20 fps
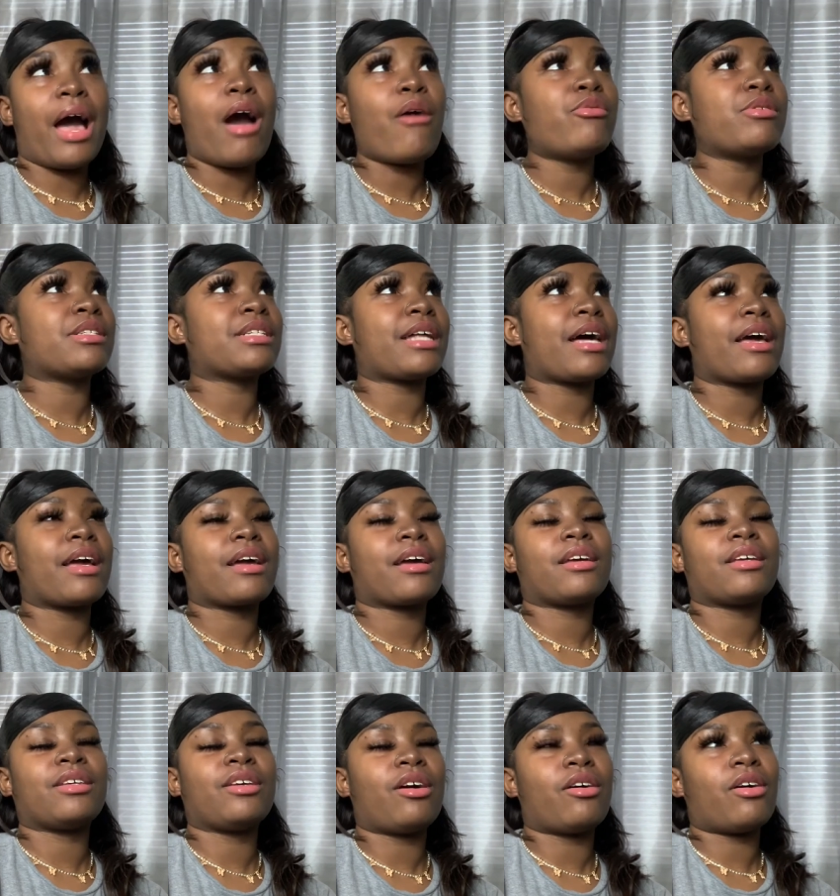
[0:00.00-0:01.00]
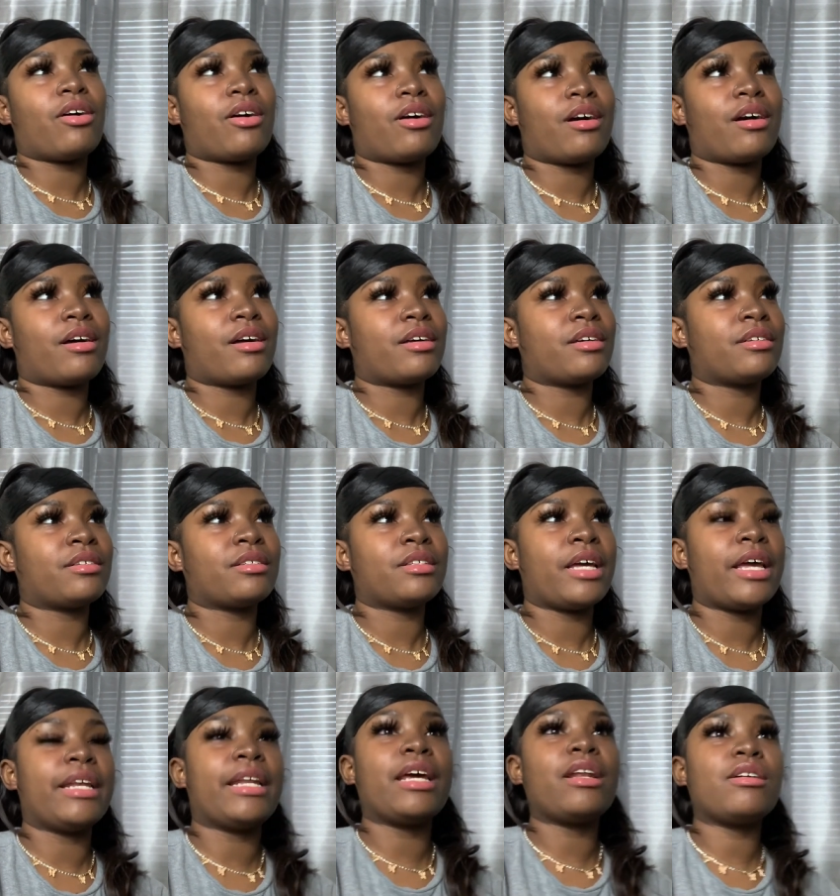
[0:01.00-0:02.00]
was like, y'all.
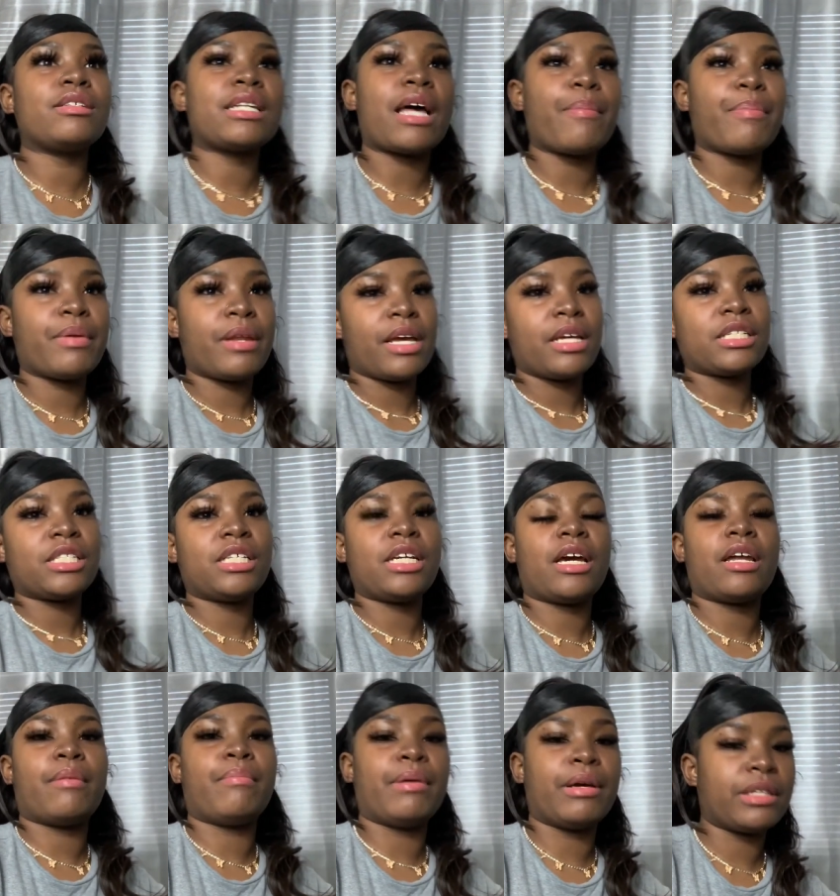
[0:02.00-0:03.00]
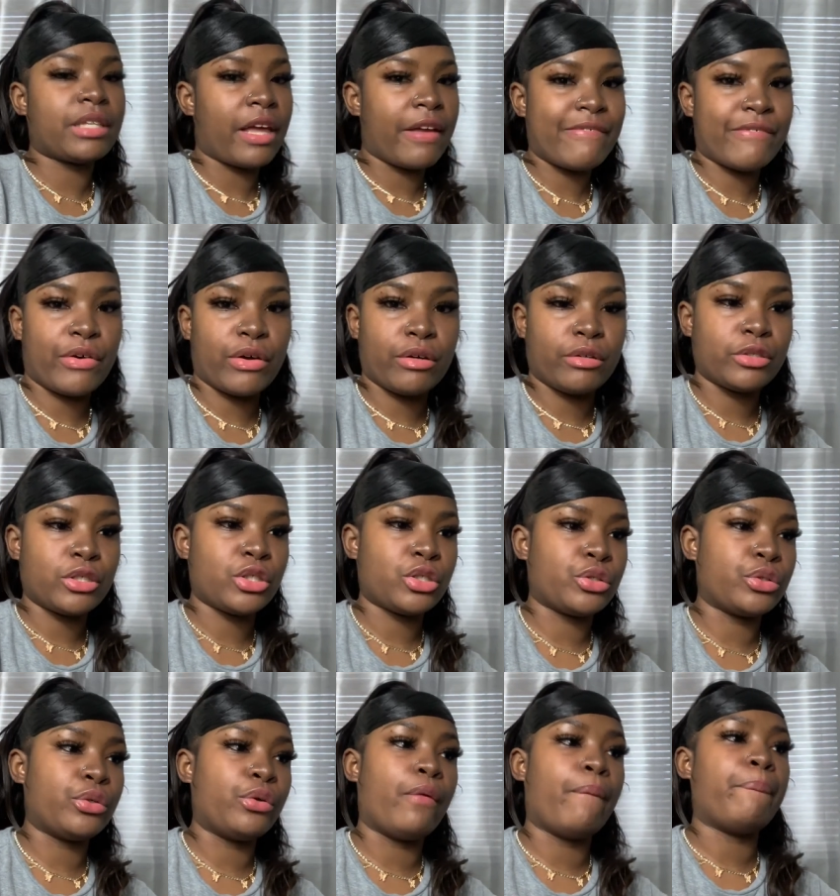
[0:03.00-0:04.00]
And then on top of that, she had a birthday photo
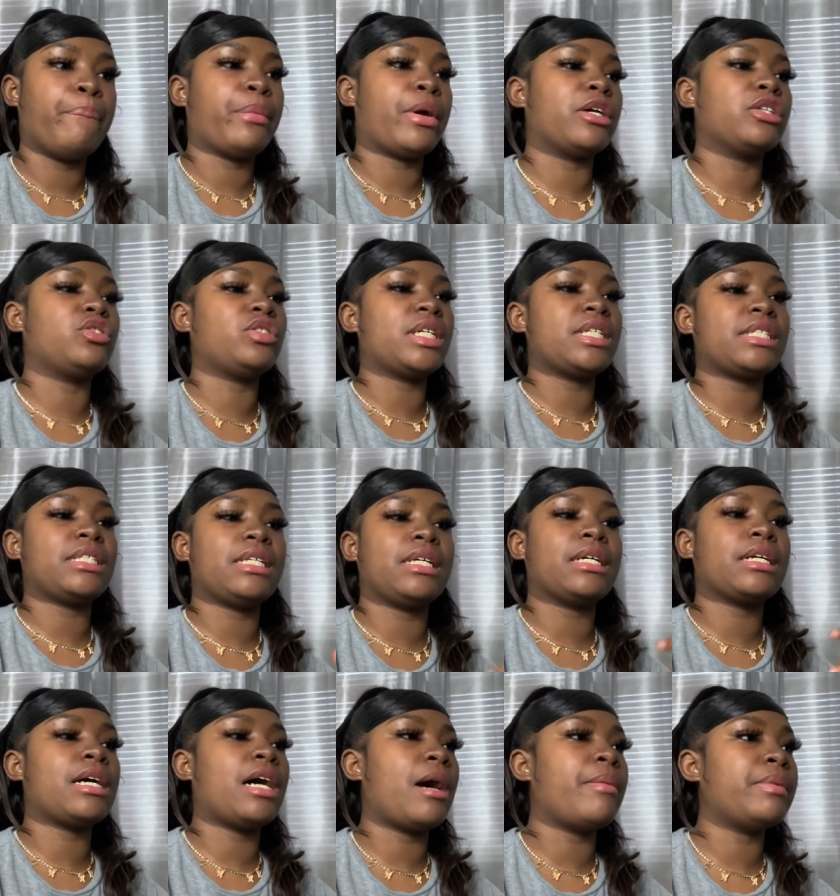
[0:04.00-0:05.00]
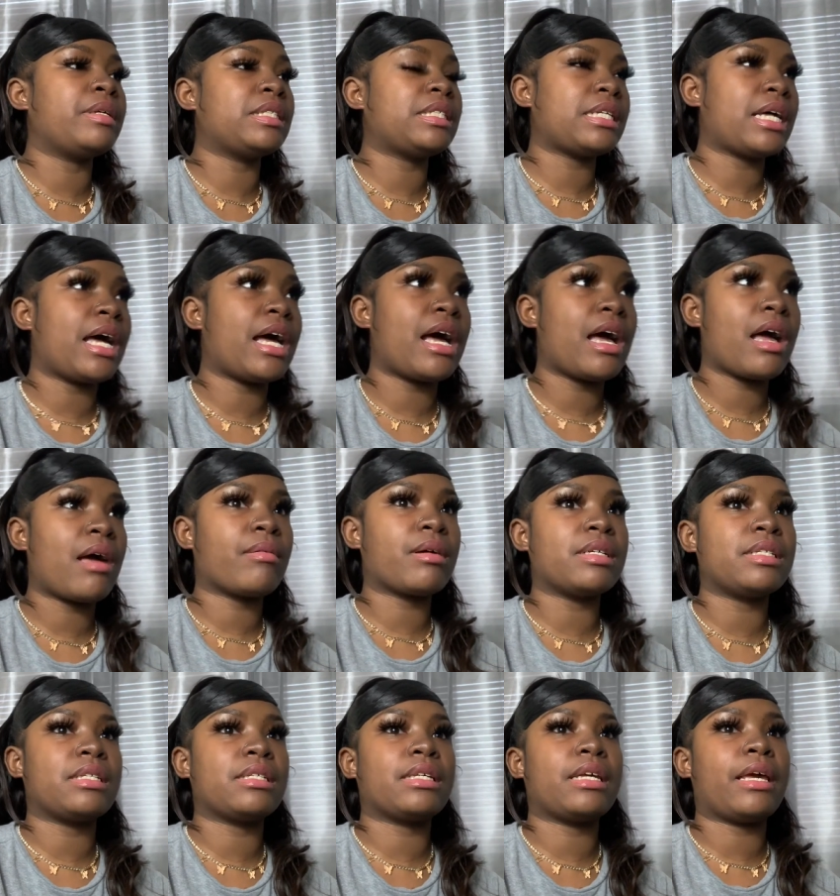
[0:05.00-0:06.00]
shoot. Her dress didn't come in time
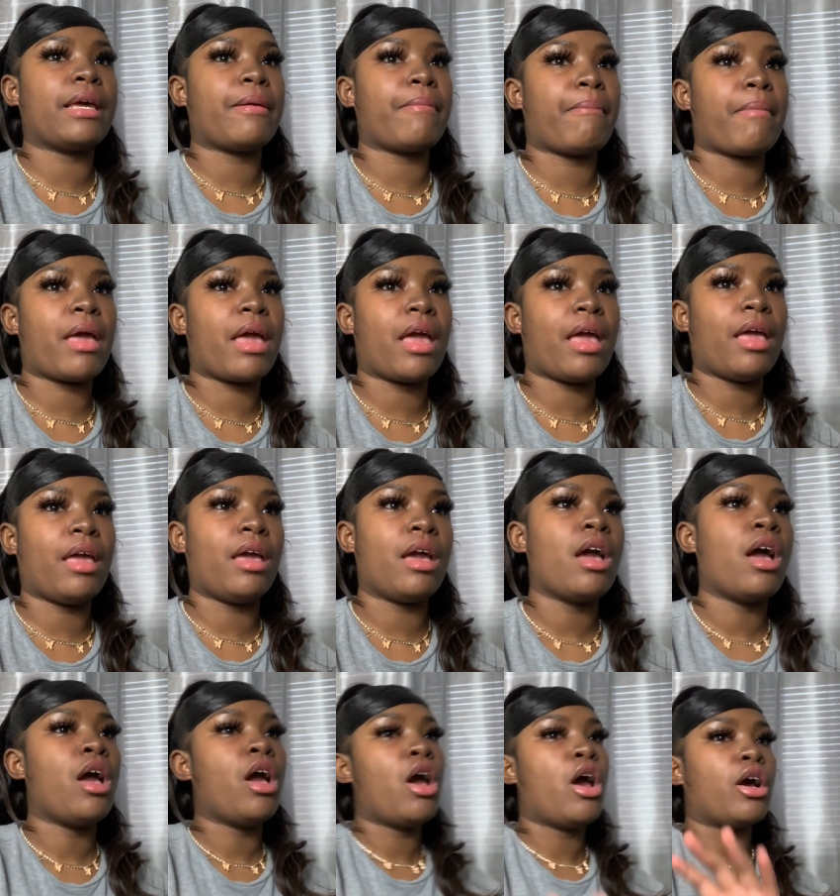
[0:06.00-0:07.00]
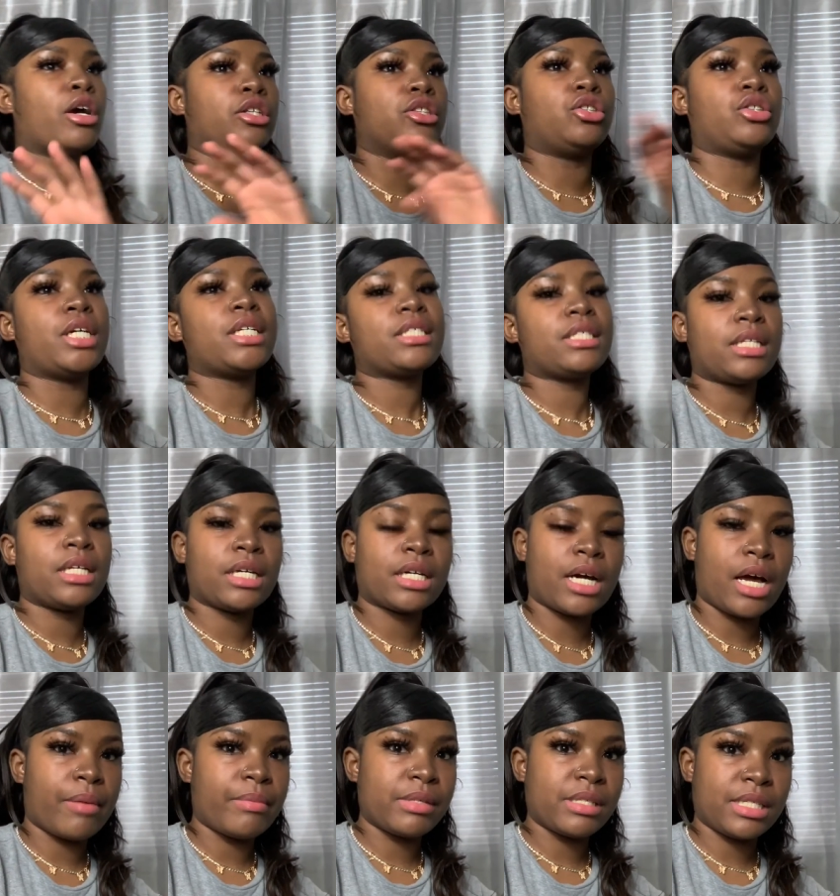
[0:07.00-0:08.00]
because it's getting made. Her dress didn't
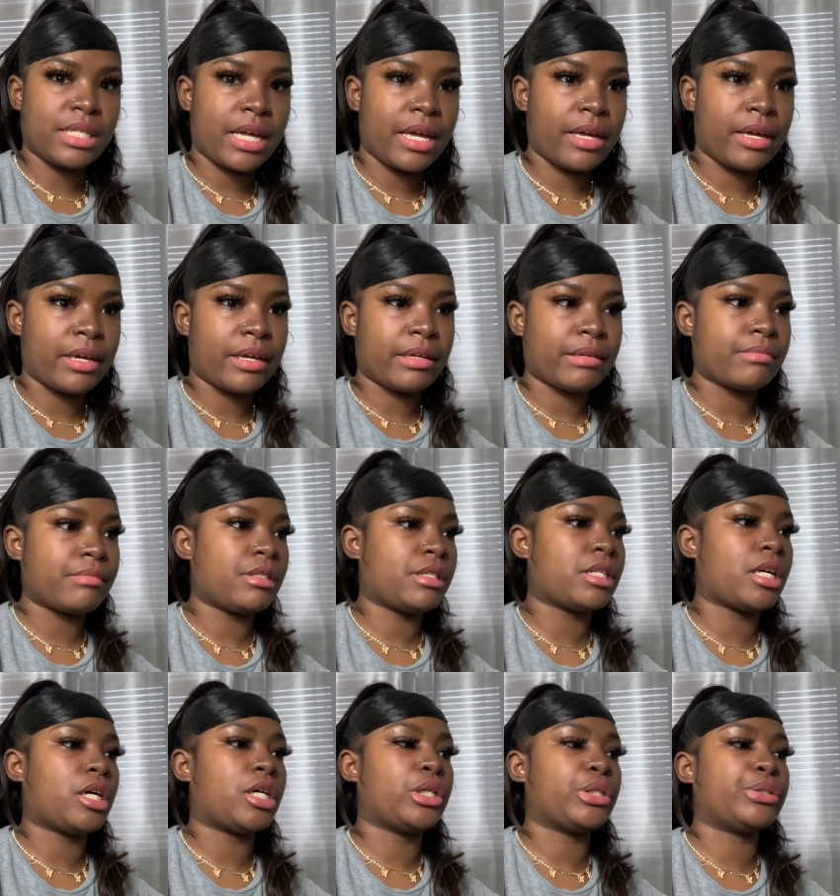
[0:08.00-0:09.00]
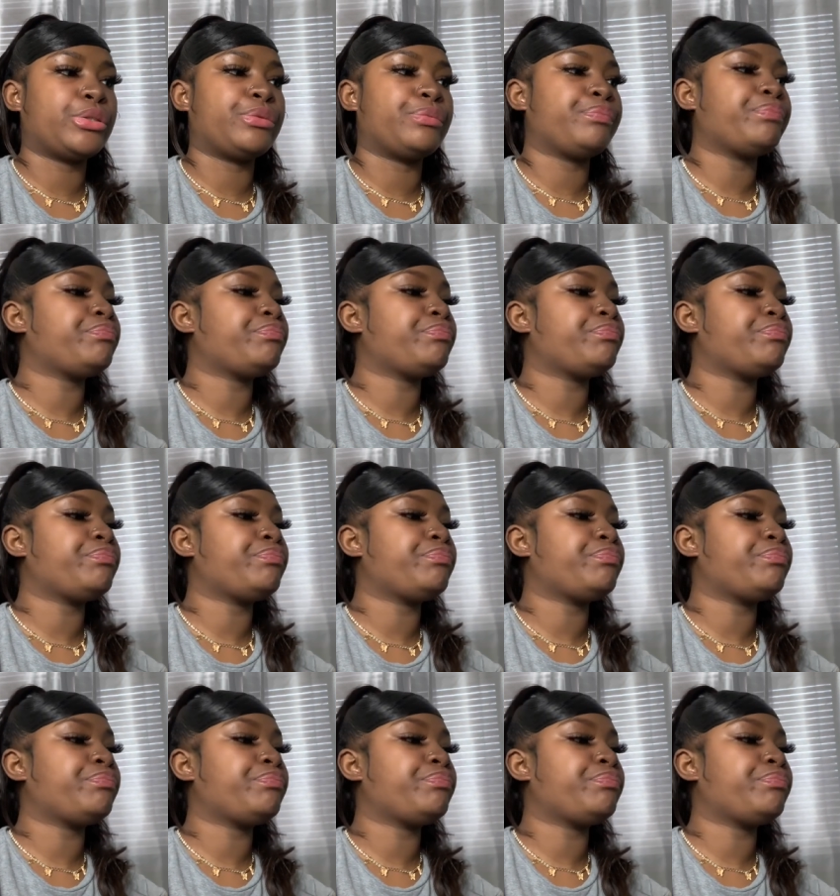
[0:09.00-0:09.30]
come in time, so...